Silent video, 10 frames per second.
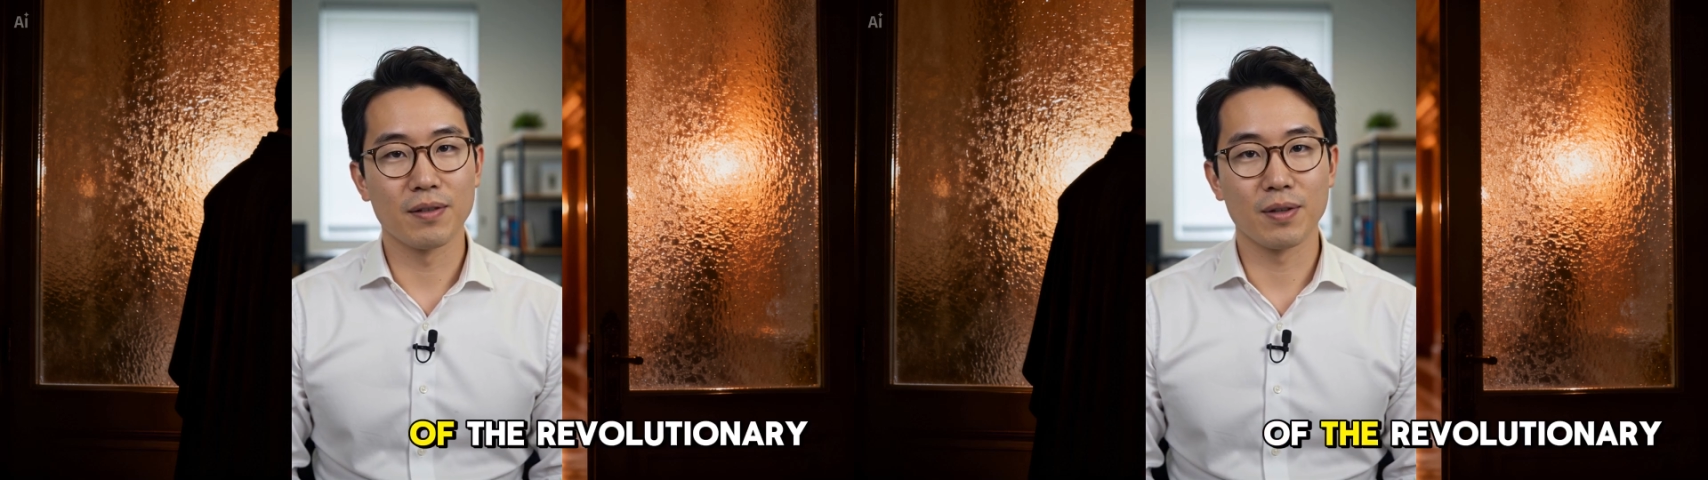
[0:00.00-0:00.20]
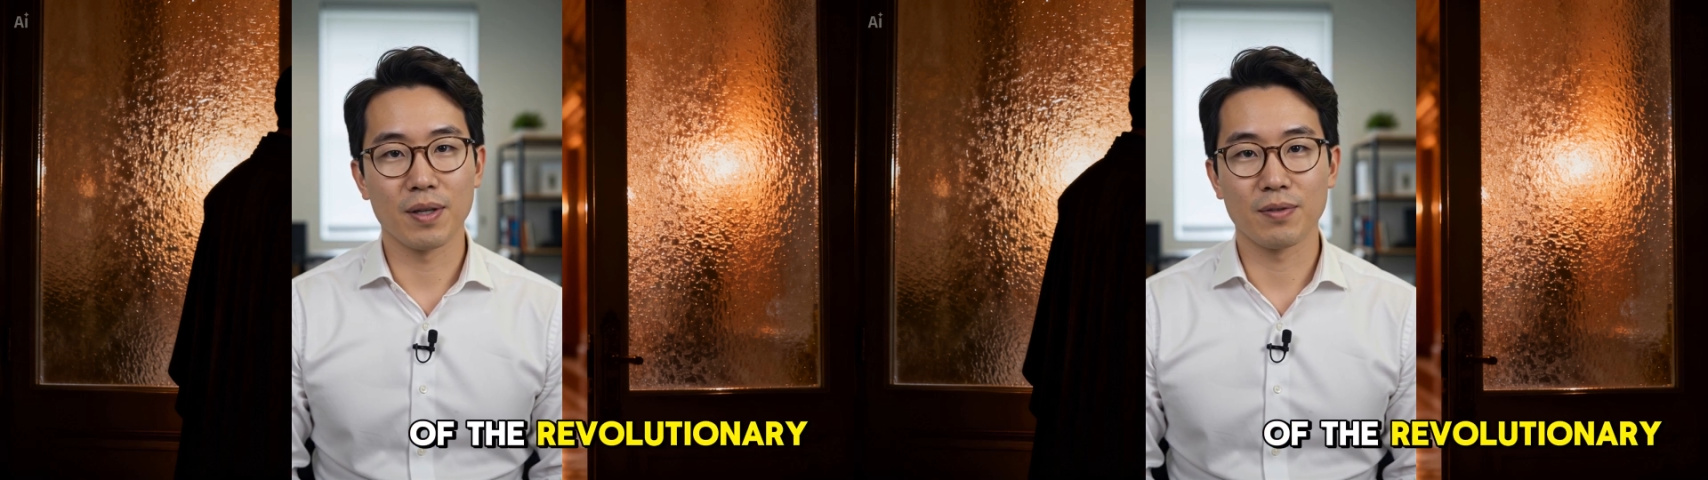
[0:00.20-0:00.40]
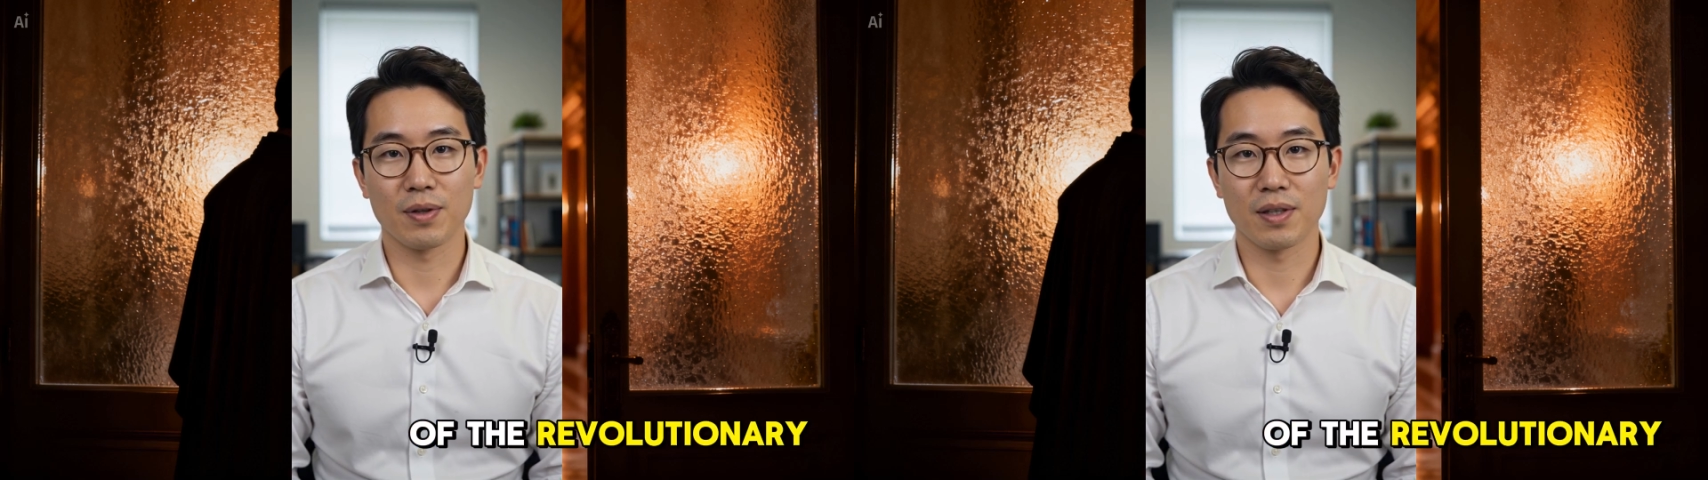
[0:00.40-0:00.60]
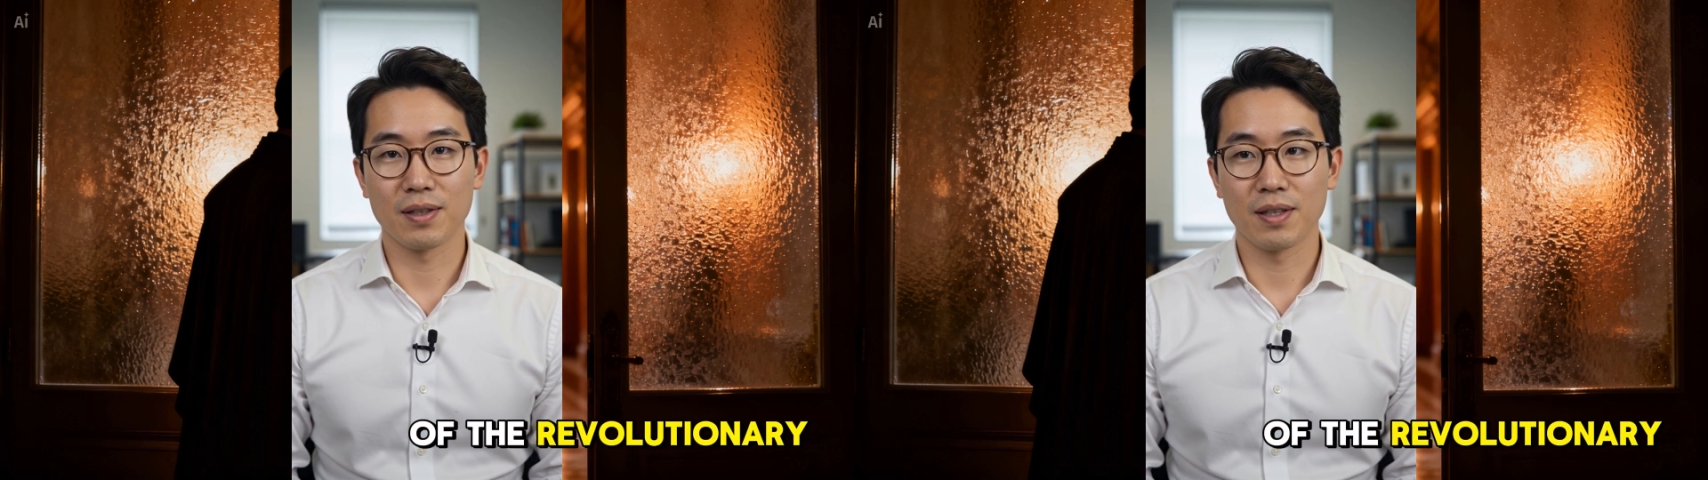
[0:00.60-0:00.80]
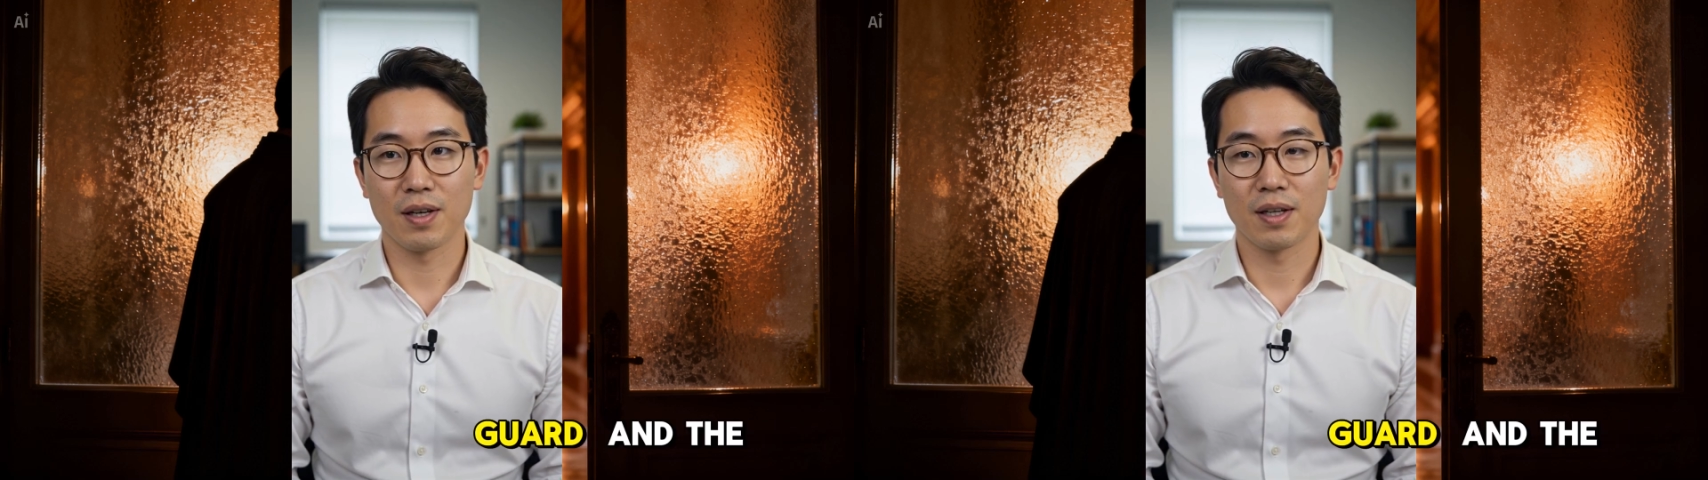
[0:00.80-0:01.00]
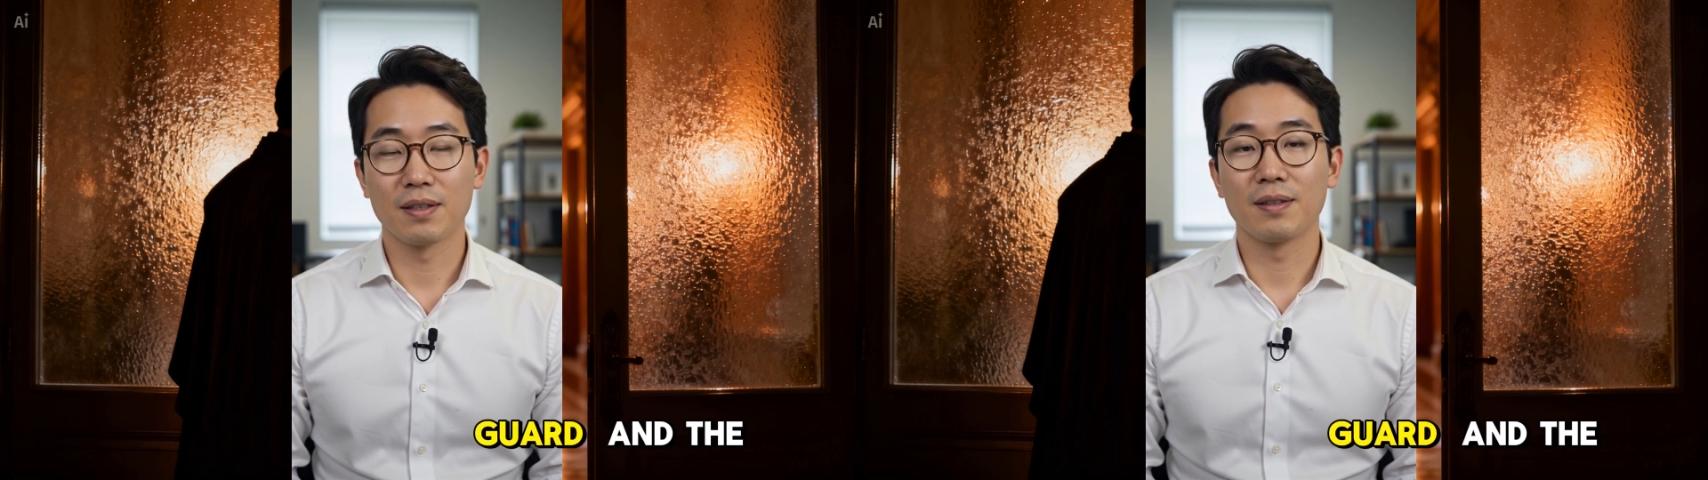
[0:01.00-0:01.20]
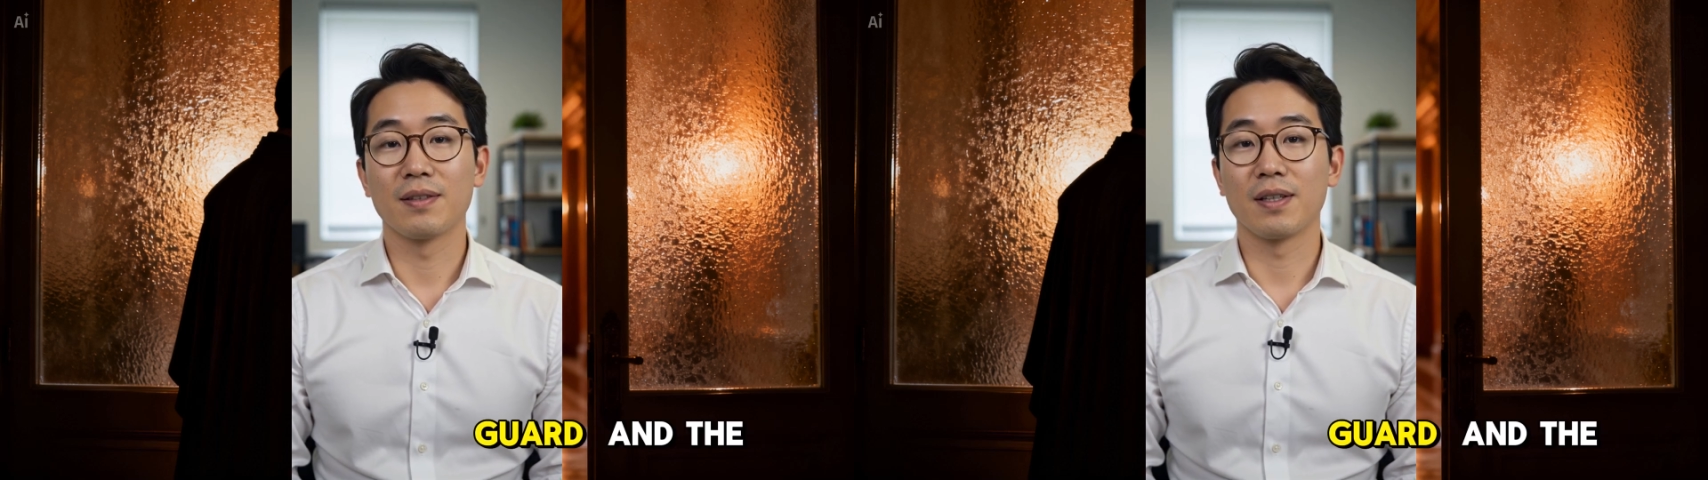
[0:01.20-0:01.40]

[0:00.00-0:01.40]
of the Revolutionary Guard,